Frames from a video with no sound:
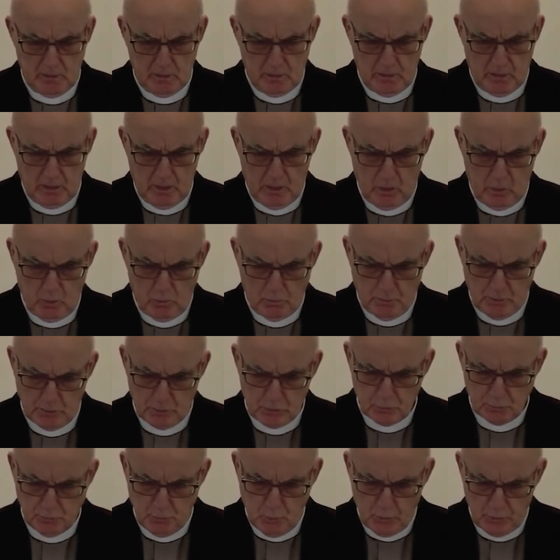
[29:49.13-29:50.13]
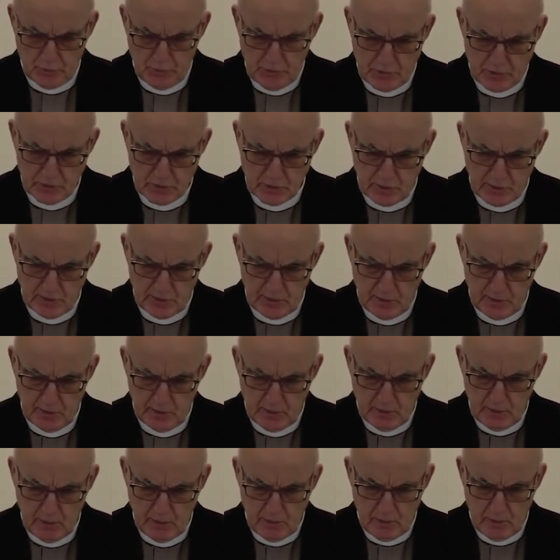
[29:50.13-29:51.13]
how much more easily
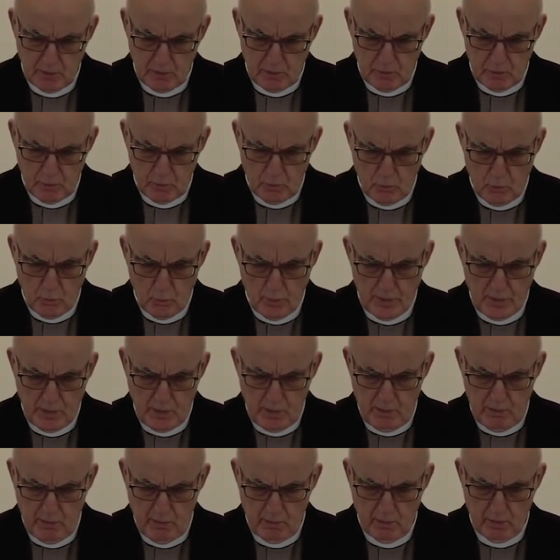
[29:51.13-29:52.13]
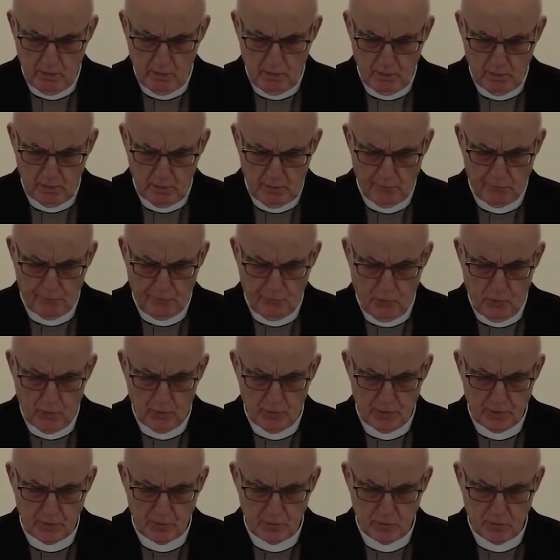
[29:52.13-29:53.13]
we can
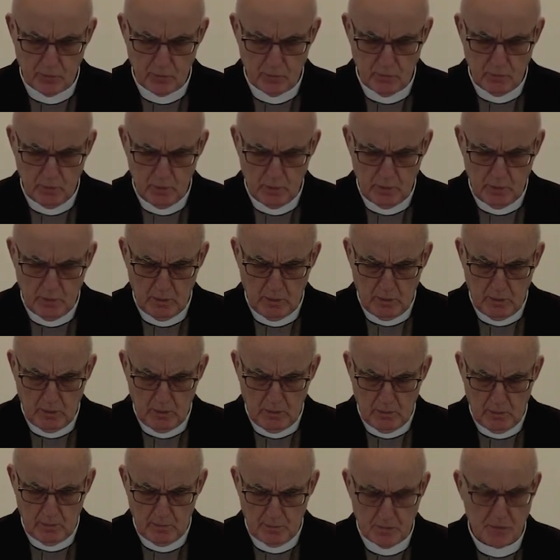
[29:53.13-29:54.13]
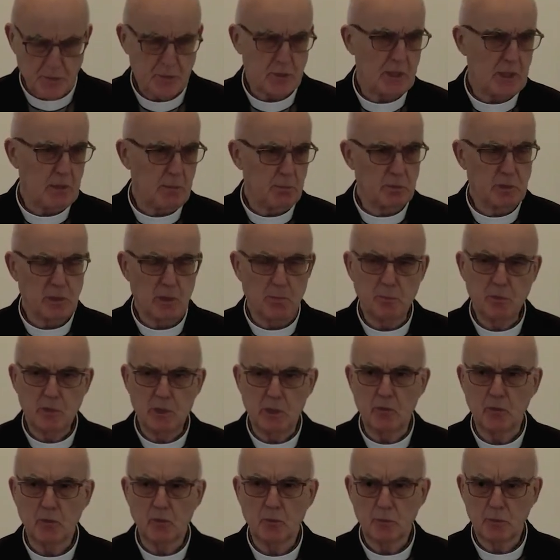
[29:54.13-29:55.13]
fall into the same
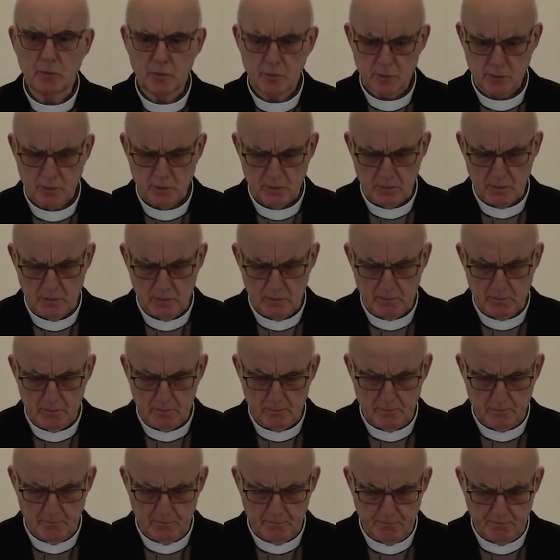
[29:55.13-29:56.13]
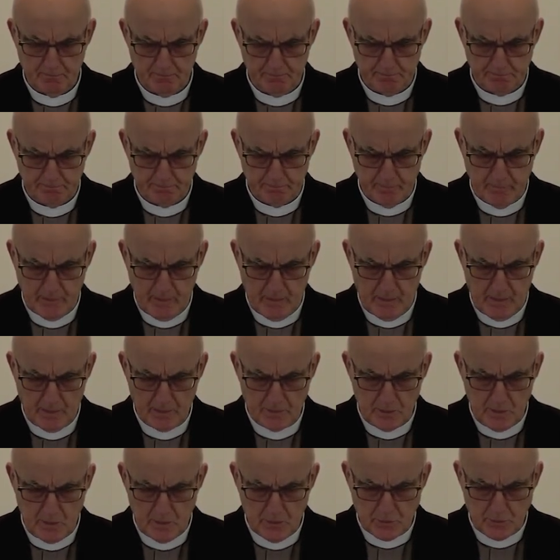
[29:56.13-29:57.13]
temptations. I
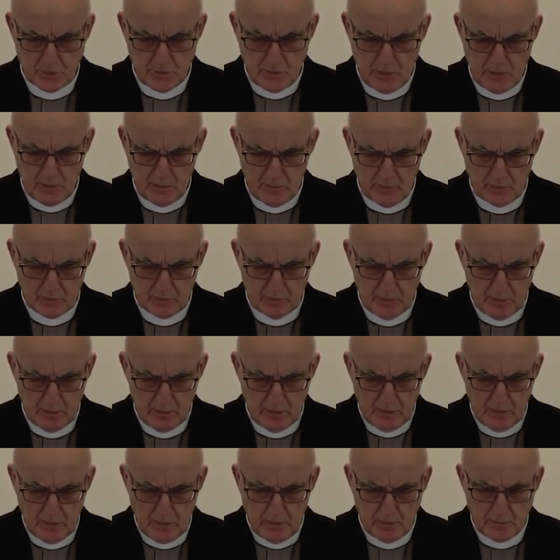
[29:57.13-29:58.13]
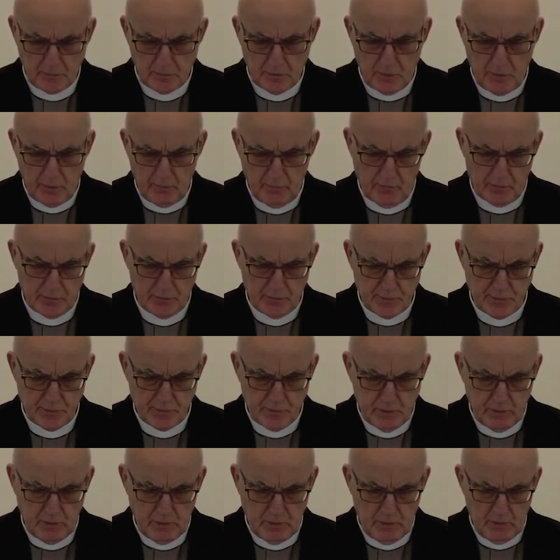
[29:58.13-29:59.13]
dare say that none of
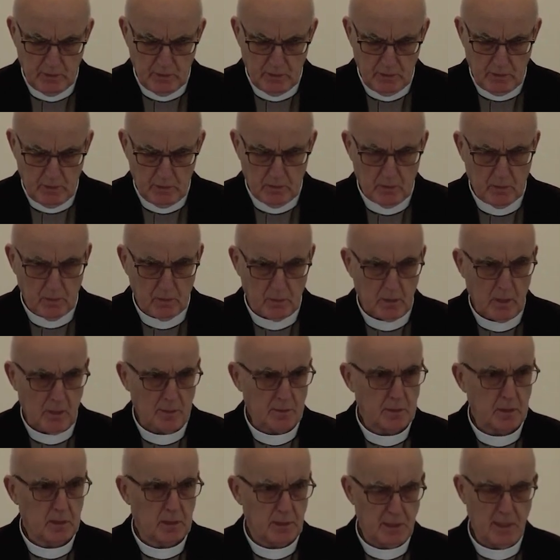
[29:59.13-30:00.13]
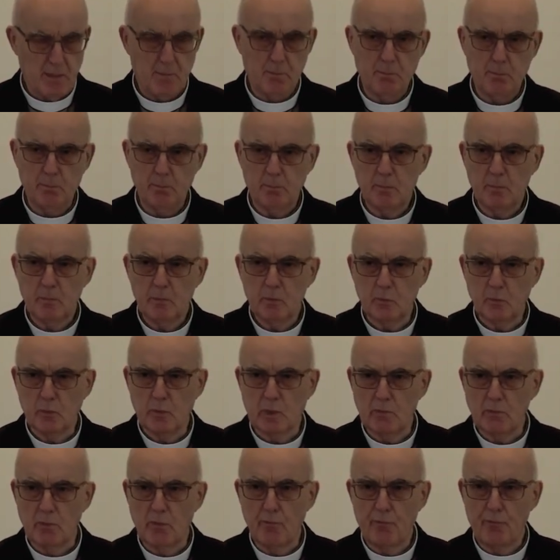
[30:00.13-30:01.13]
us can claim to
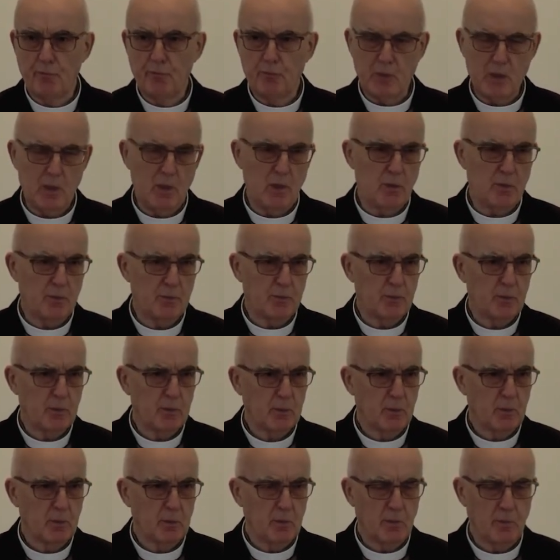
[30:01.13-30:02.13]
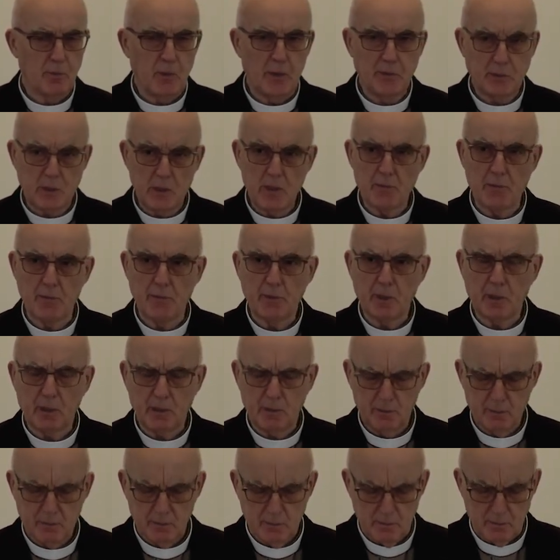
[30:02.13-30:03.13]
have the faith that Aaron
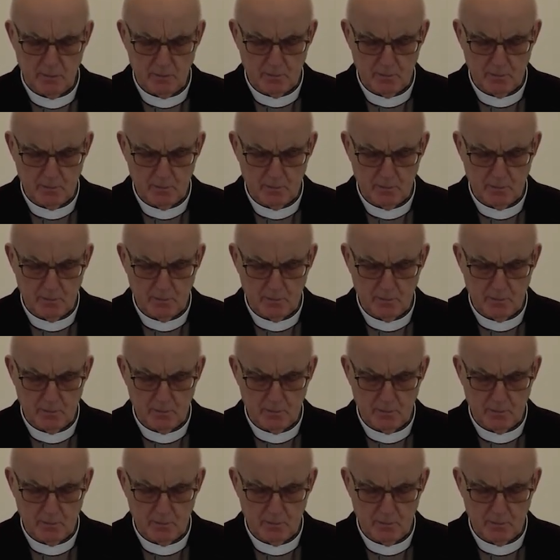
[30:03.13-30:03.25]
had.